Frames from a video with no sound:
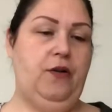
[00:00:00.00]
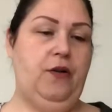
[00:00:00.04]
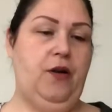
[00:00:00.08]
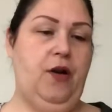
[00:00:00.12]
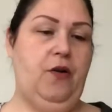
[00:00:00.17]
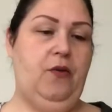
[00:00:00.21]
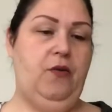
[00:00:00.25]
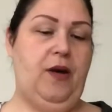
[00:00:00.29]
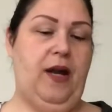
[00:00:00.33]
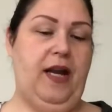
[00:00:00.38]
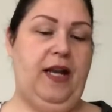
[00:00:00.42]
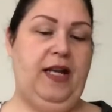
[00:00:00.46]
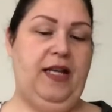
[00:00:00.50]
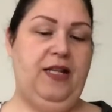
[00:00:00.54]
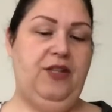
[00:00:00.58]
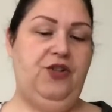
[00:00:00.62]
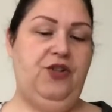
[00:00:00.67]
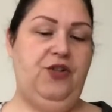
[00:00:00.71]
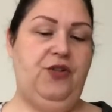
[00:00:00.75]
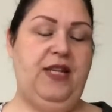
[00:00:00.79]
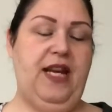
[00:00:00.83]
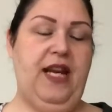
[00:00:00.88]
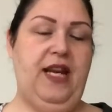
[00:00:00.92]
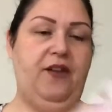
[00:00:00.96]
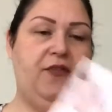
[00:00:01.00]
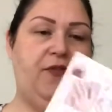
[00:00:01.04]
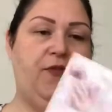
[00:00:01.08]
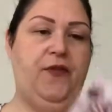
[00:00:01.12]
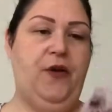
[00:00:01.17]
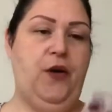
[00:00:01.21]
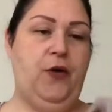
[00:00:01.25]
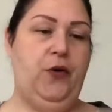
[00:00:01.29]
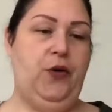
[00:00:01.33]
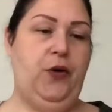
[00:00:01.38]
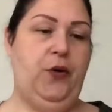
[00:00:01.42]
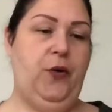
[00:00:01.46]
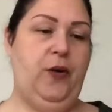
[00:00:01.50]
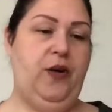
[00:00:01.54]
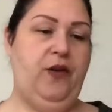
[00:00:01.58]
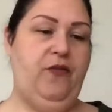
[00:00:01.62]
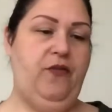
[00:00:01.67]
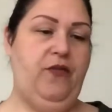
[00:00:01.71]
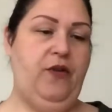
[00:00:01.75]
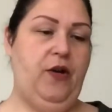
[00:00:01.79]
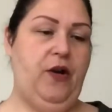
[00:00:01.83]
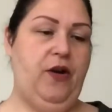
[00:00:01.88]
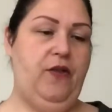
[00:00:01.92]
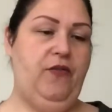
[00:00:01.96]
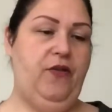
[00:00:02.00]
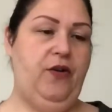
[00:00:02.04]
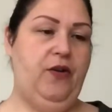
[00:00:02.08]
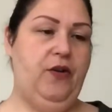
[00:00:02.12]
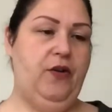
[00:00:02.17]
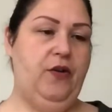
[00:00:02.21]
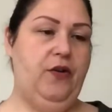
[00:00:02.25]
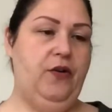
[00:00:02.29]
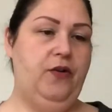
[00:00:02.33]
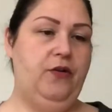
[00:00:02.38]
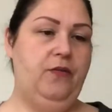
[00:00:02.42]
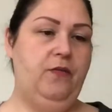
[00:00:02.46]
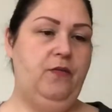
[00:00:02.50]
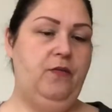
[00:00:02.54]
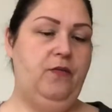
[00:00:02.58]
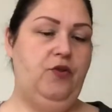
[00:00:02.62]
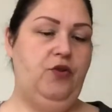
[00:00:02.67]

Oh, I guess you take a photo of your